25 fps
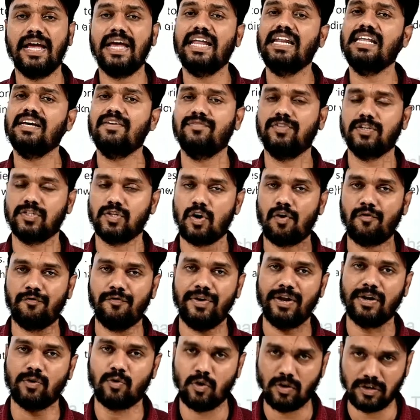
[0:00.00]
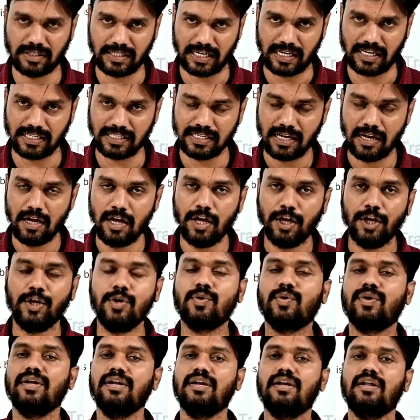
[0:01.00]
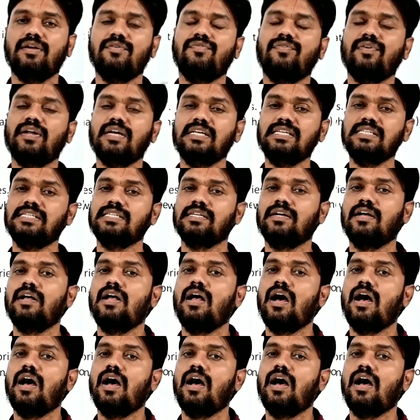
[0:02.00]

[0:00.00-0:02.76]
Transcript: any of the software courses, you can refer us.